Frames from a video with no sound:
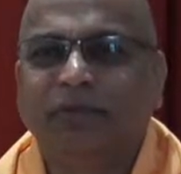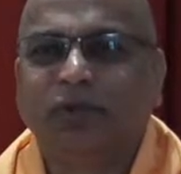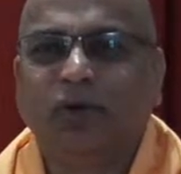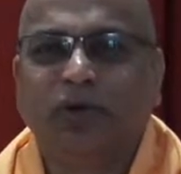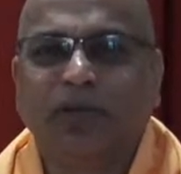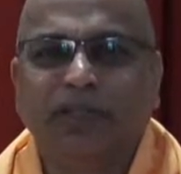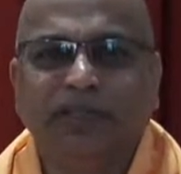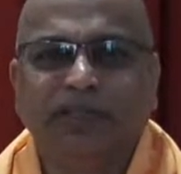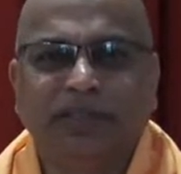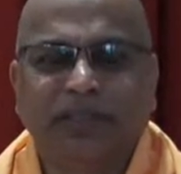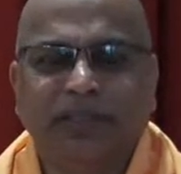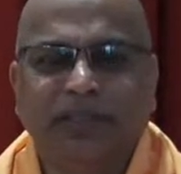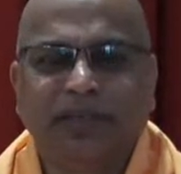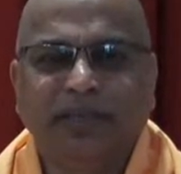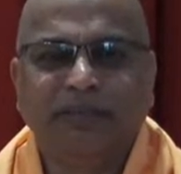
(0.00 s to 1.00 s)
organs
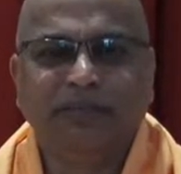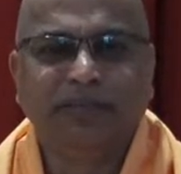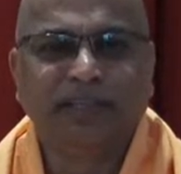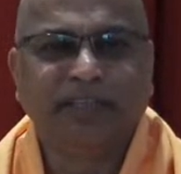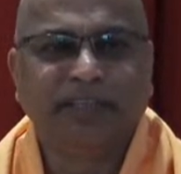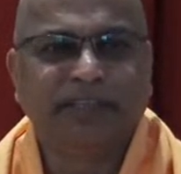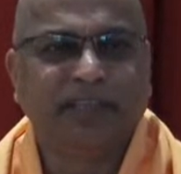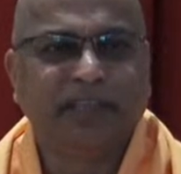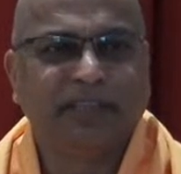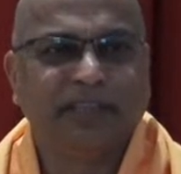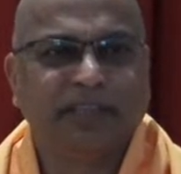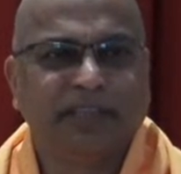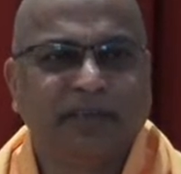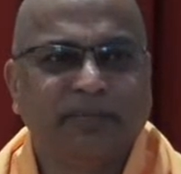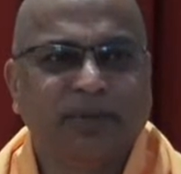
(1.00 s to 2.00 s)
and limbs and
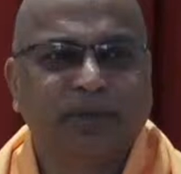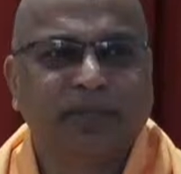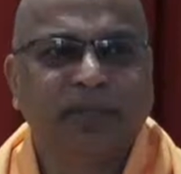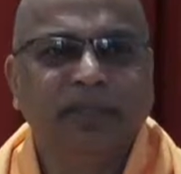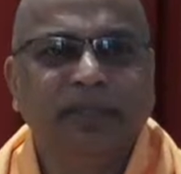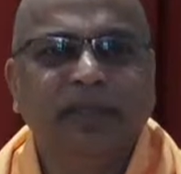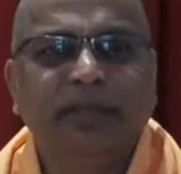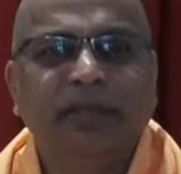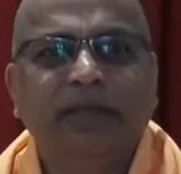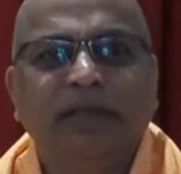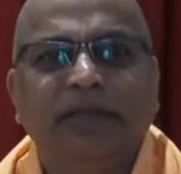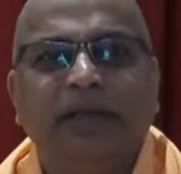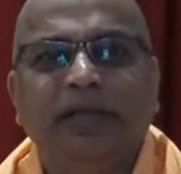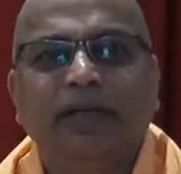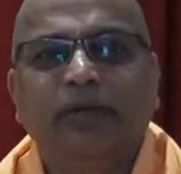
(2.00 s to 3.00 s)
cells in the body,
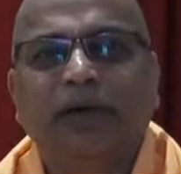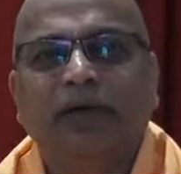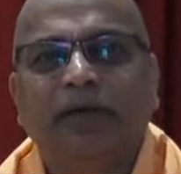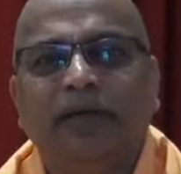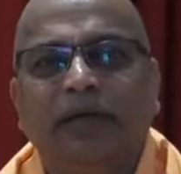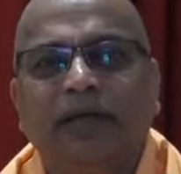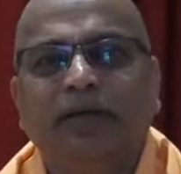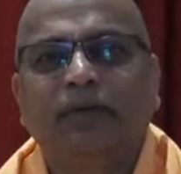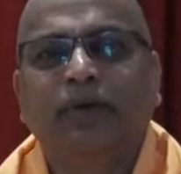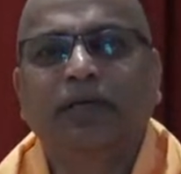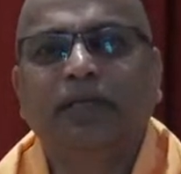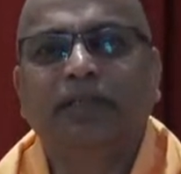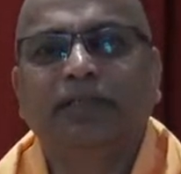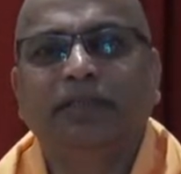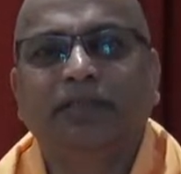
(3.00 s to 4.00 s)

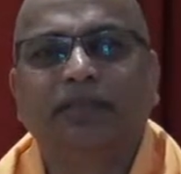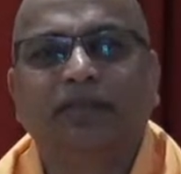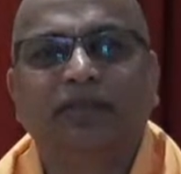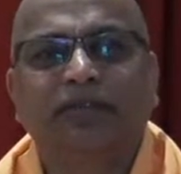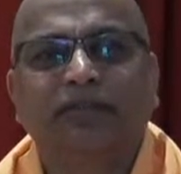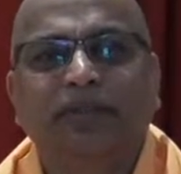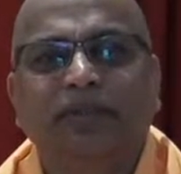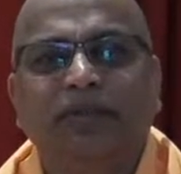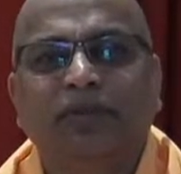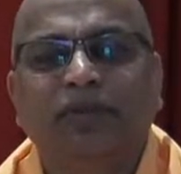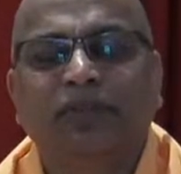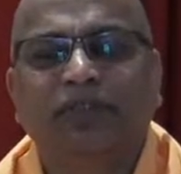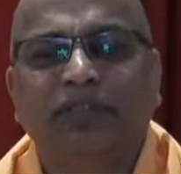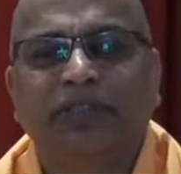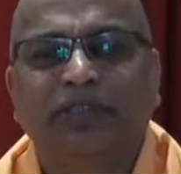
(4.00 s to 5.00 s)
likewise the cosmic
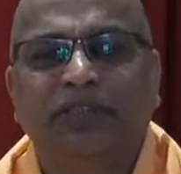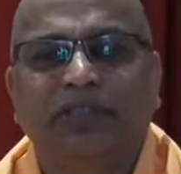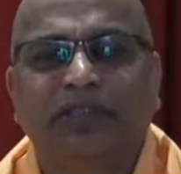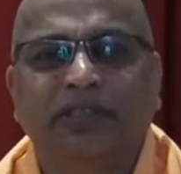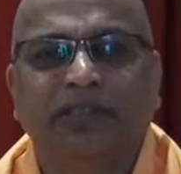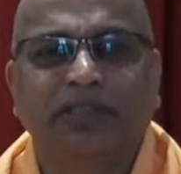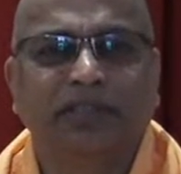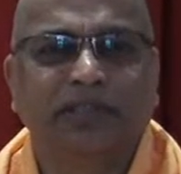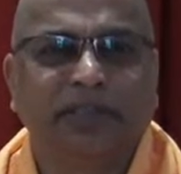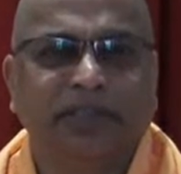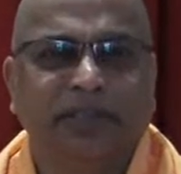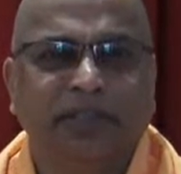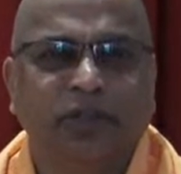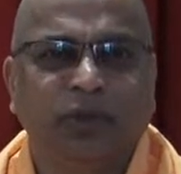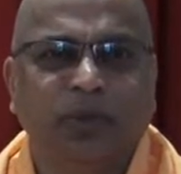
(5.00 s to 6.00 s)
consciousness is the
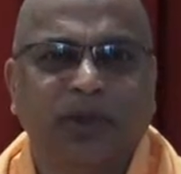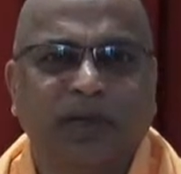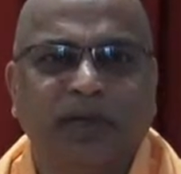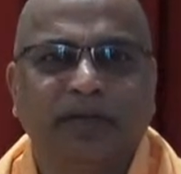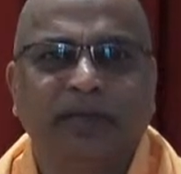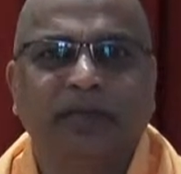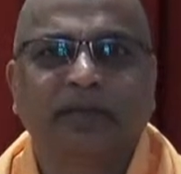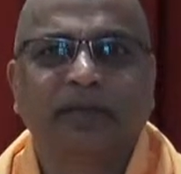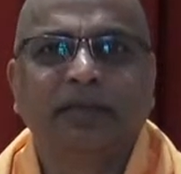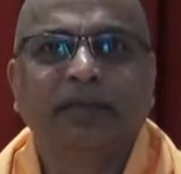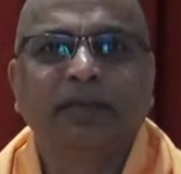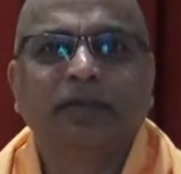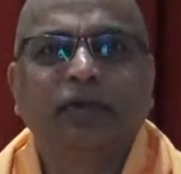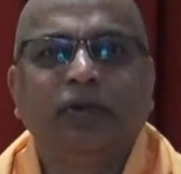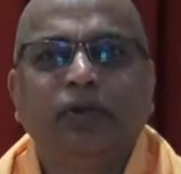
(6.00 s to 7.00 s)
Ishvara,
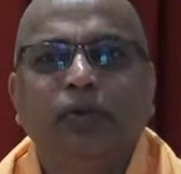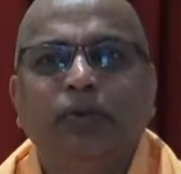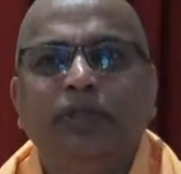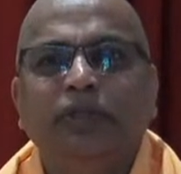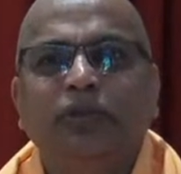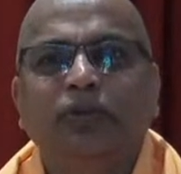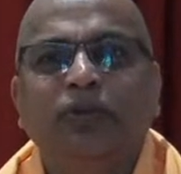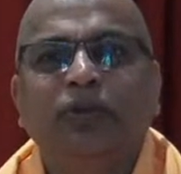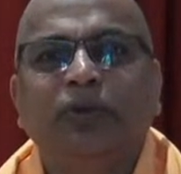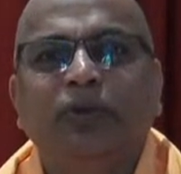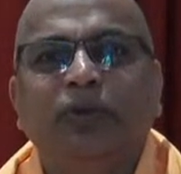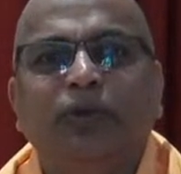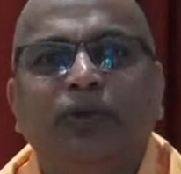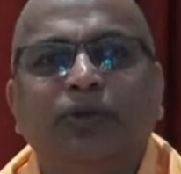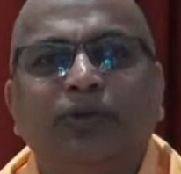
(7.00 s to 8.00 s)
which
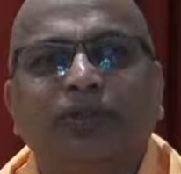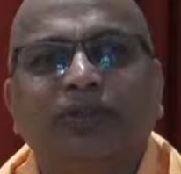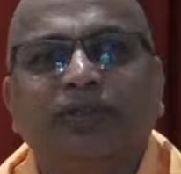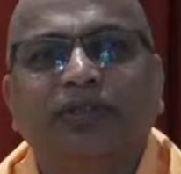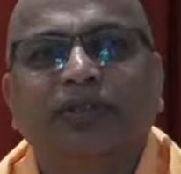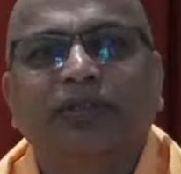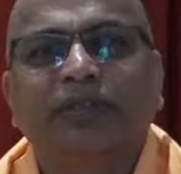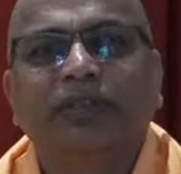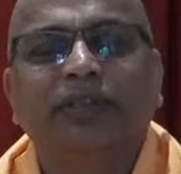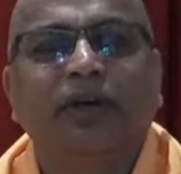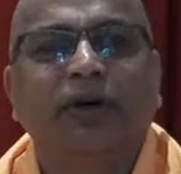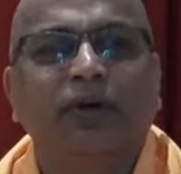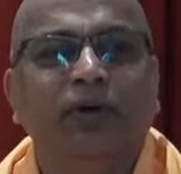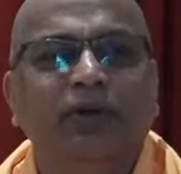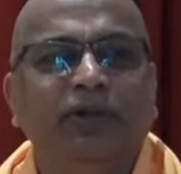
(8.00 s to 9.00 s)
controls this
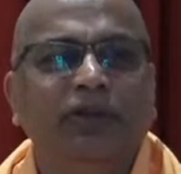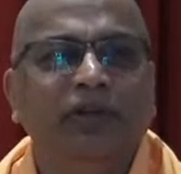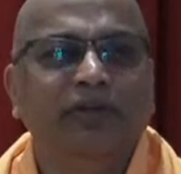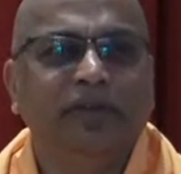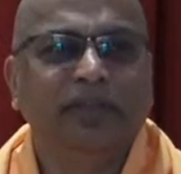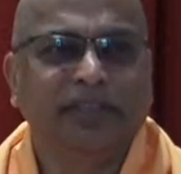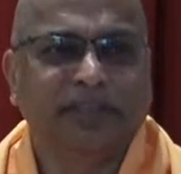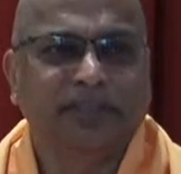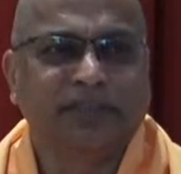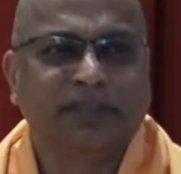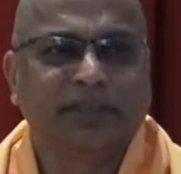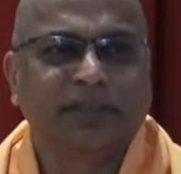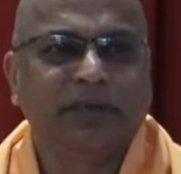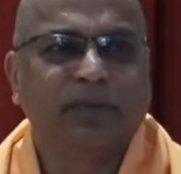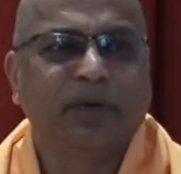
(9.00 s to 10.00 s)
whole universe,
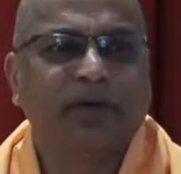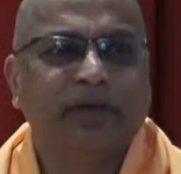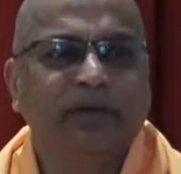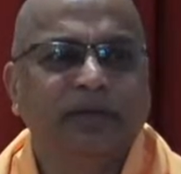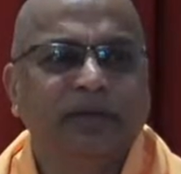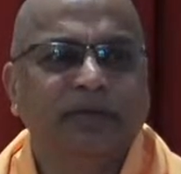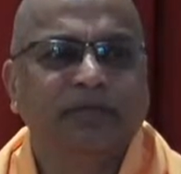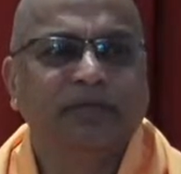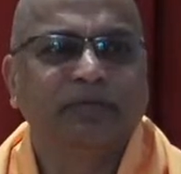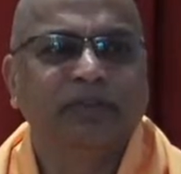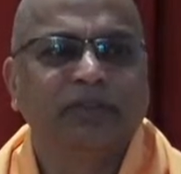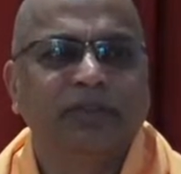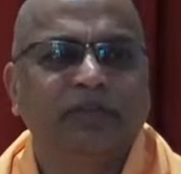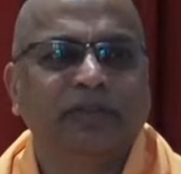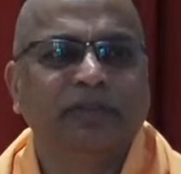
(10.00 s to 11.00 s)
the one
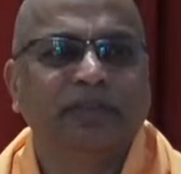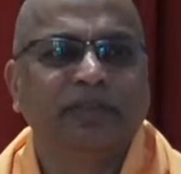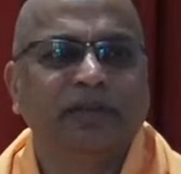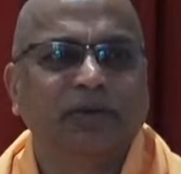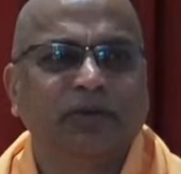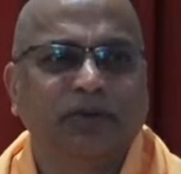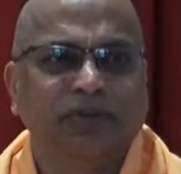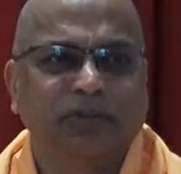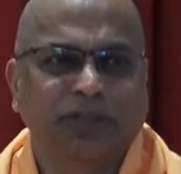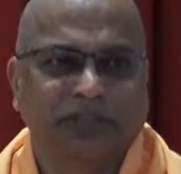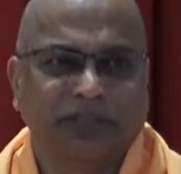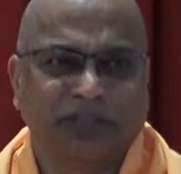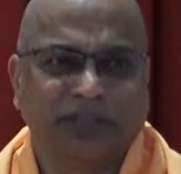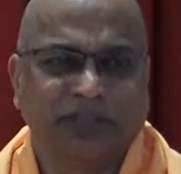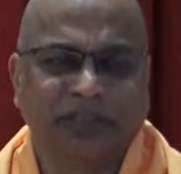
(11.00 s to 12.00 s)
universal
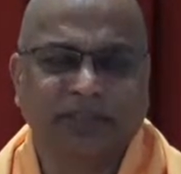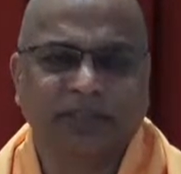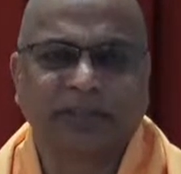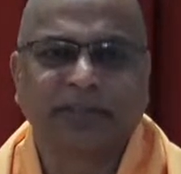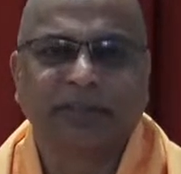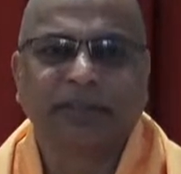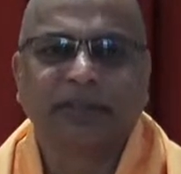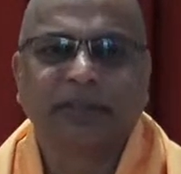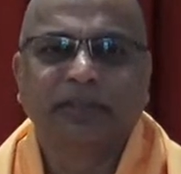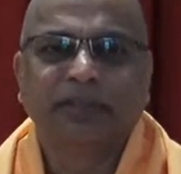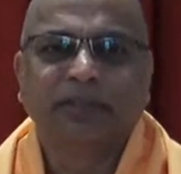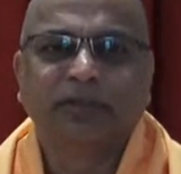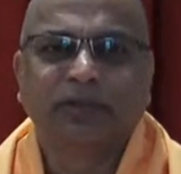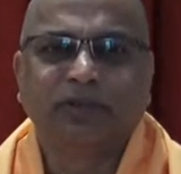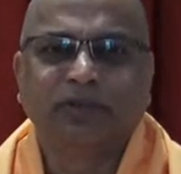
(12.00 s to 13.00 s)
consciousness,
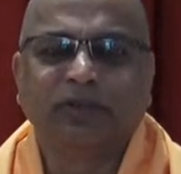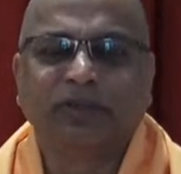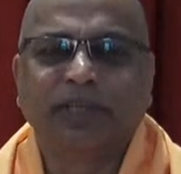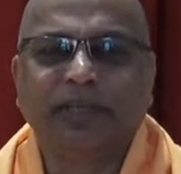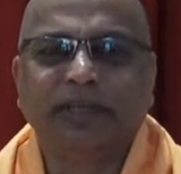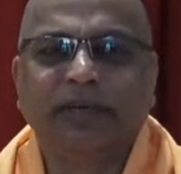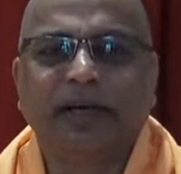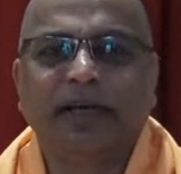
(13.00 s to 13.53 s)
so to say,